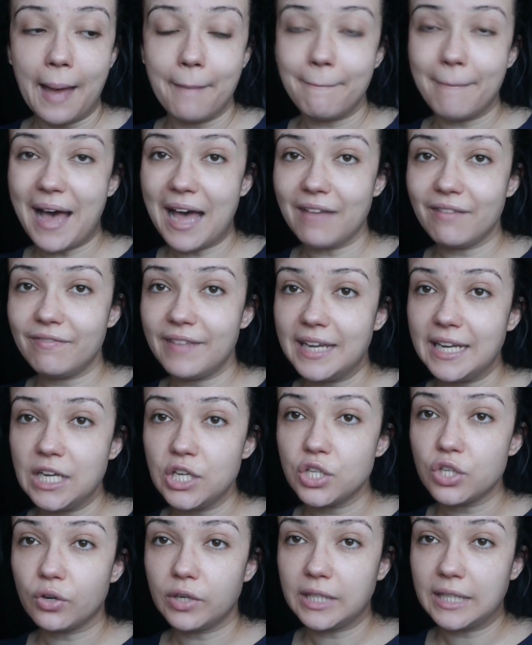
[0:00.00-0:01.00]
a matte
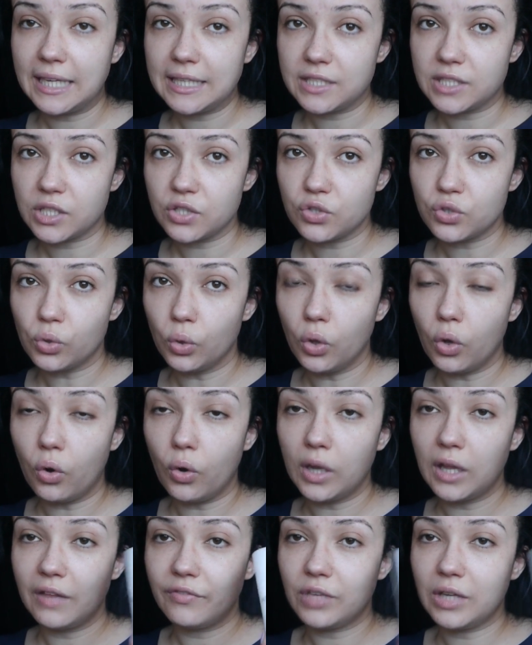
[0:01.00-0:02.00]
finish or you like to control
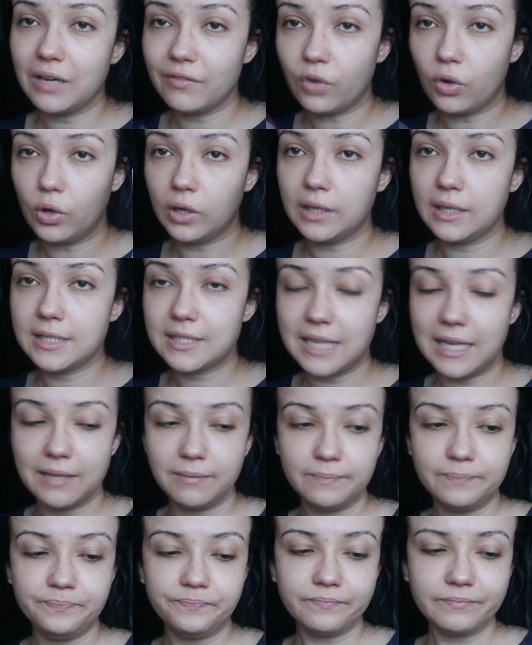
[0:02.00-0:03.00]
oil if you have oily
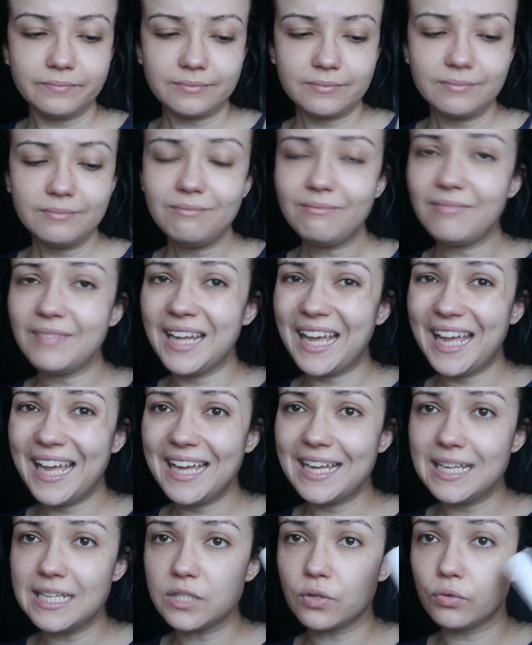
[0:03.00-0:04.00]
skin.
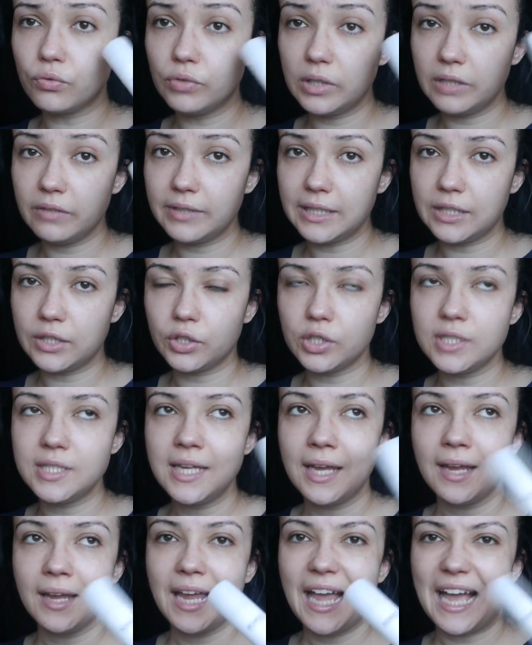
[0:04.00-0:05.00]
It is really, really good,
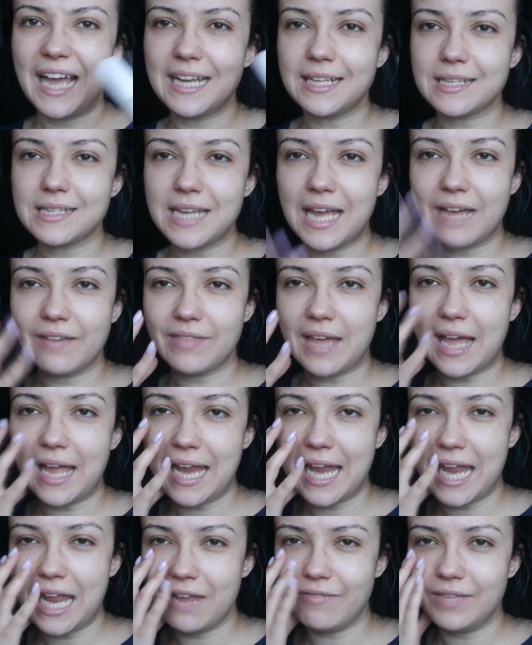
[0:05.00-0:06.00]
and it doesn't have that
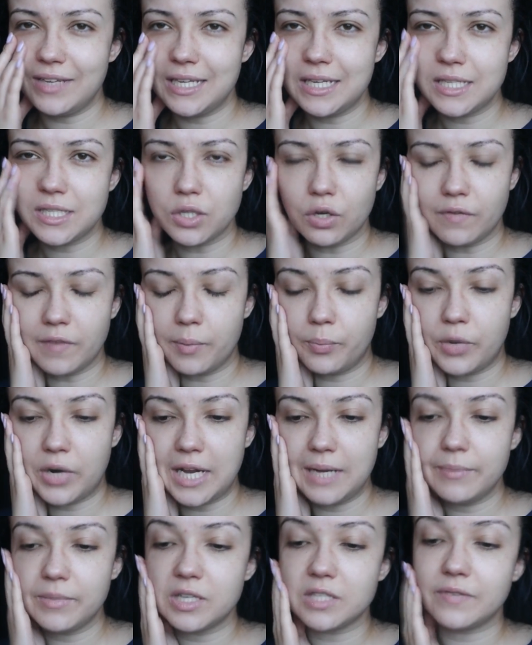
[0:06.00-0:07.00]
heaviness of a
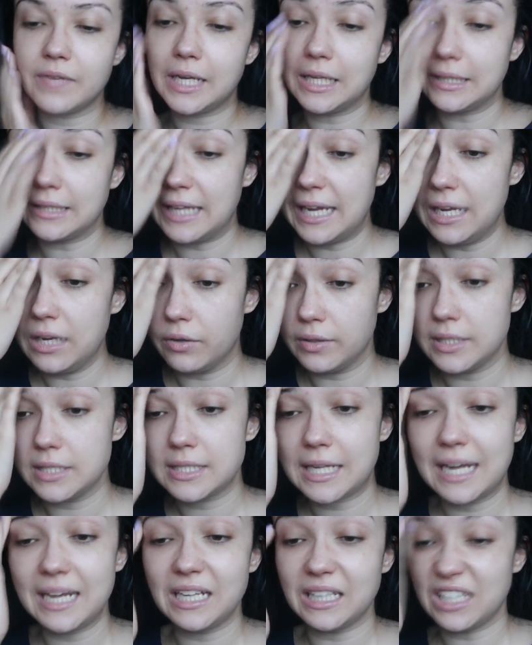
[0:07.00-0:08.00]
primer. It's very light on the
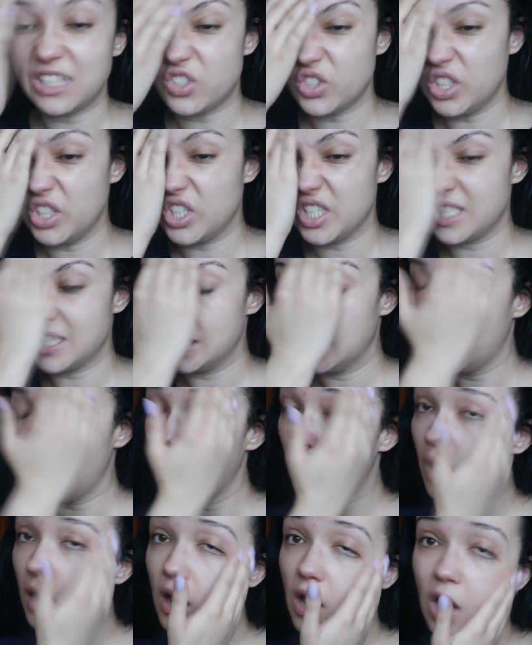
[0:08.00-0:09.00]
skin. It literally just
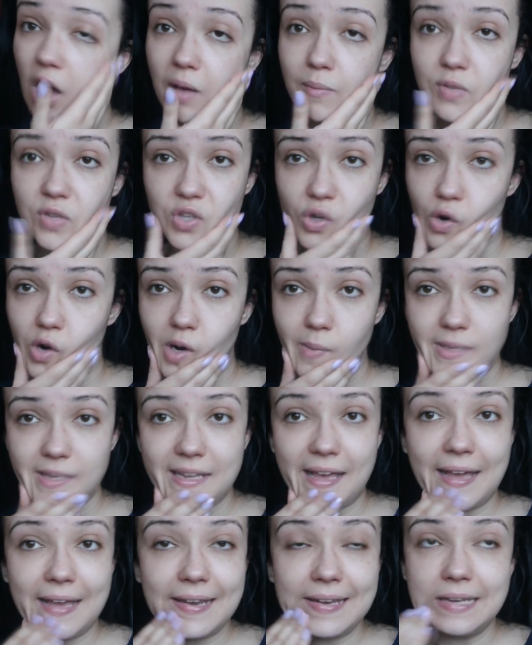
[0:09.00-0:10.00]

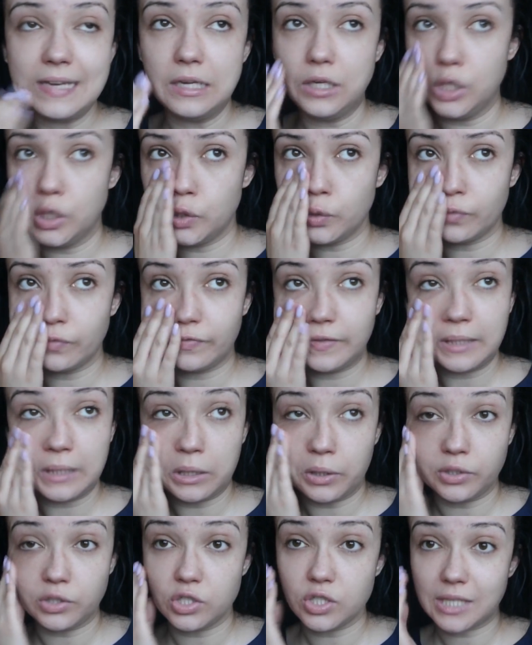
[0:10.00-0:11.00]
absorbs in. You don't feel
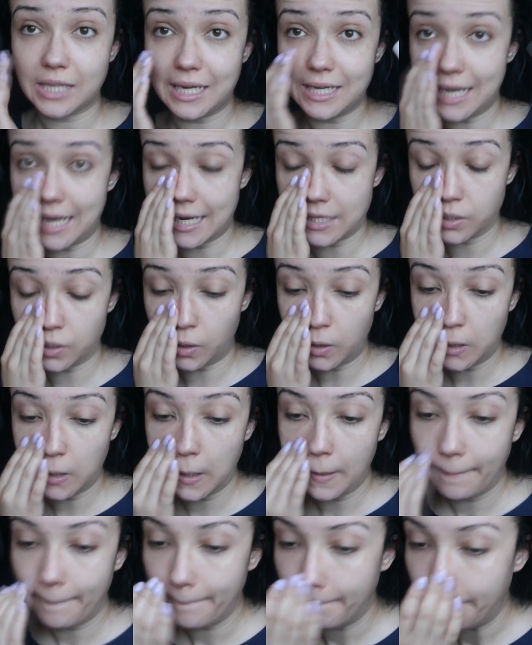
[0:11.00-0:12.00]
it on your skin at all.